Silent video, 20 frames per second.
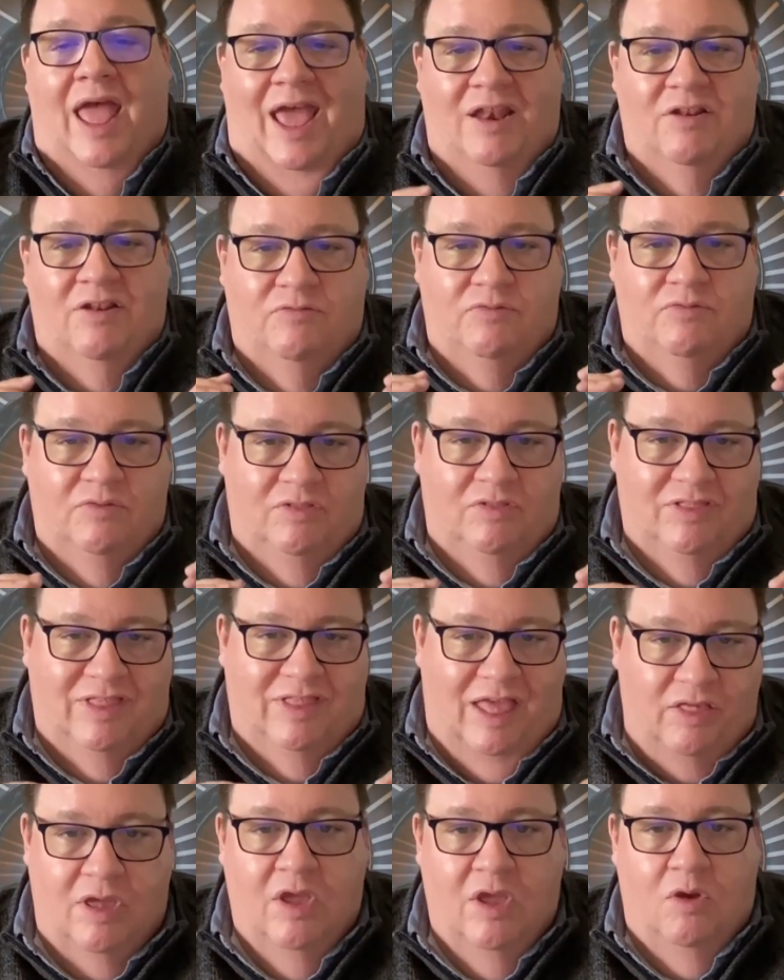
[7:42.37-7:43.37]
And
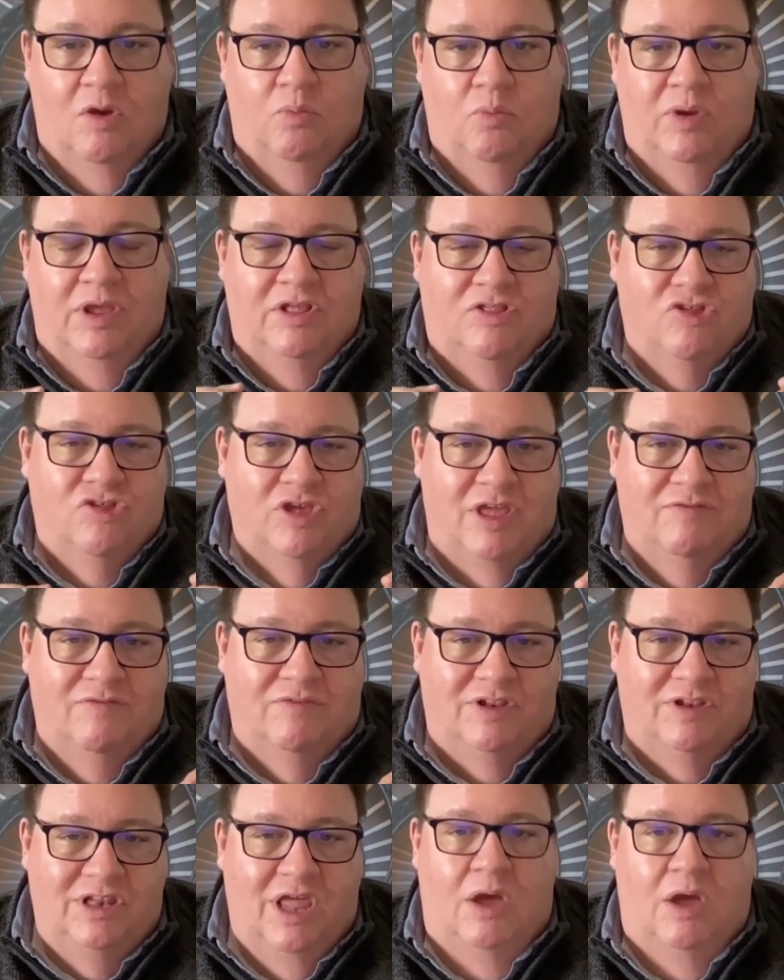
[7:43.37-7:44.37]
thus we achieve
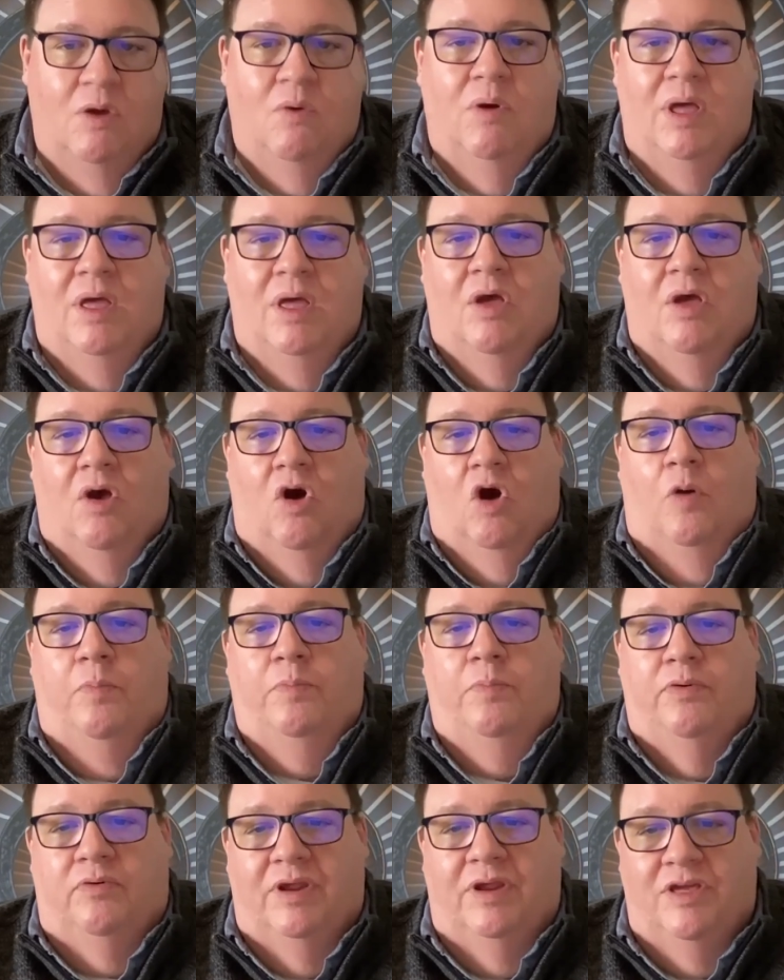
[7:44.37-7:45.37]
lower
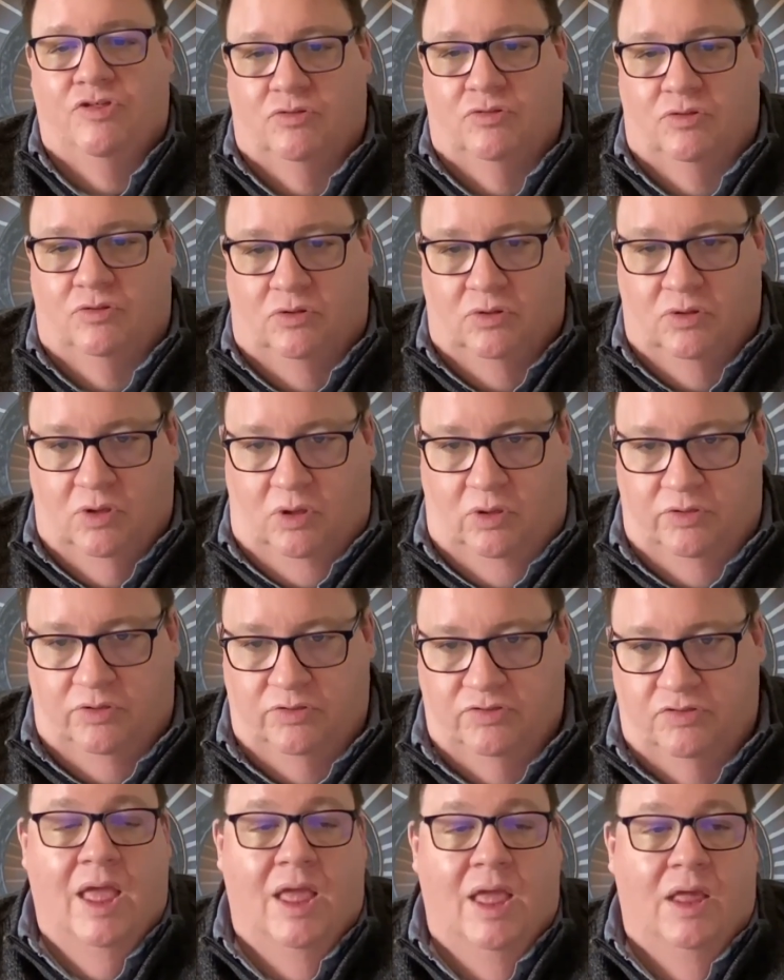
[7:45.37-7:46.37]
operational costs,